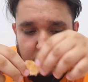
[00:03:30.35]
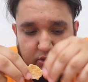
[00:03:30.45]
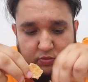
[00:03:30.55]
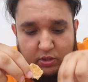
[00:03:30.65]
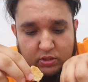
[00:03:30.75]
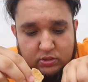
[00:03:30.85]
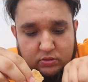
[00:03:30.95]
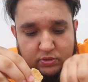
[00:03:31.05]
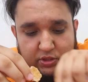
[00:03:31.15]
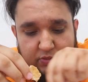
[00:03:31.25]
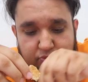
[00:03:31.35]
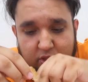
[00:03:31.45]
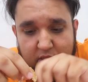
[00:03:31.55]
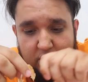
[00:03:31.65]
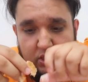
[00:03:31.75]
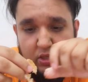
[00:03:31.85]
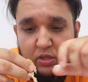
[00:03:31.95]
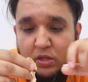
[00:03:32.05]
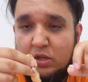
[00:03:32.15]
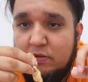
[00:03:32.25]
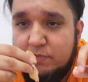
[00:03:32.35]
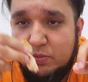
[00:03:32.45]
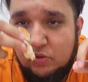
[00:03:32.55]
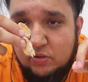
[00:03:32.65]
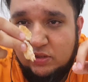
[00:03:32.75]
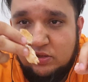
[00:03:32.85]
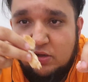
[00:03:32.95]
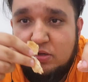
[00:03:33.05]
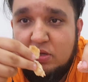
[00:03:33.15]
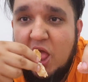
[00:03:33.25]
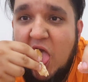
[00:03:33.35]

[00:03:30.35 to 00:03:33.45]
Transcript: as well, so which is brilliant. A bit more of this Donner